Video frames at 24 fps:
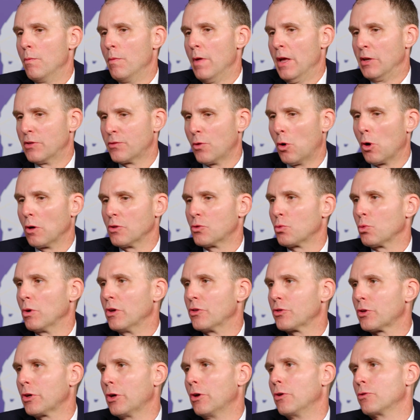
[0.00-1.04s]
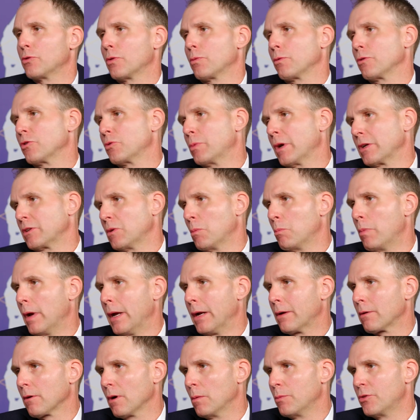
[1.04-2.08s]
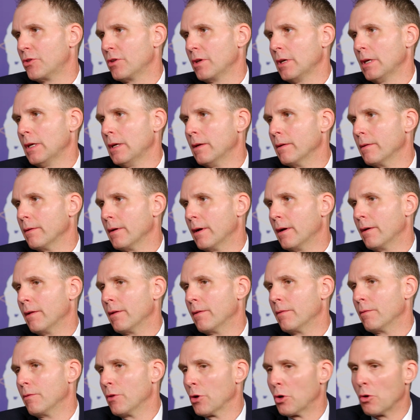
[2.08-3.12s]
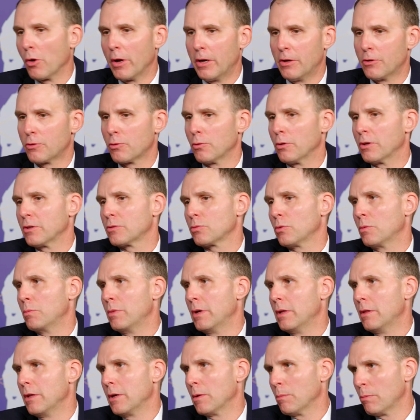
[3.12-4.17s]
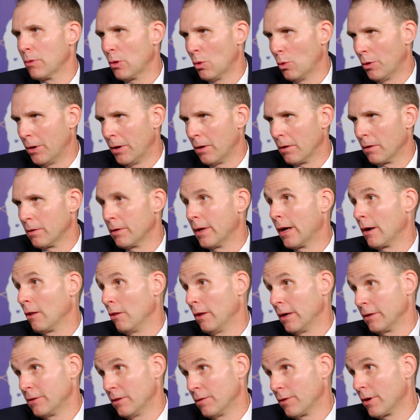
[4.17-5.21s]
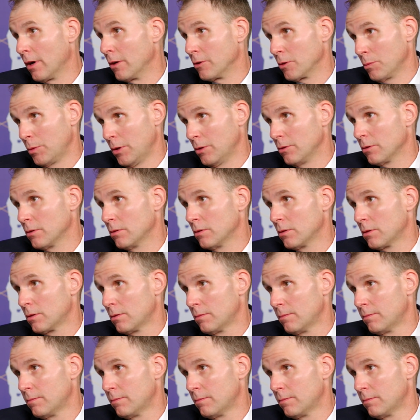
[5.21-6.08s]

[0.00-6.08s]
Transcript: As far as risk goes with respect to bankruptcy, the greatest risk would be the employer non-elective contributions.